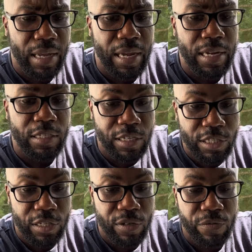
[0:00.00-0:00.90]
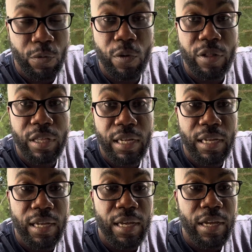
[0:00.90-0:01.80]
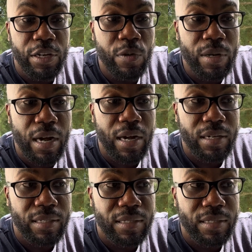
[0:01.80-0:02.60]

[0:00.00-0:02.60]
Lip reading: a t-shirt for the Yukon,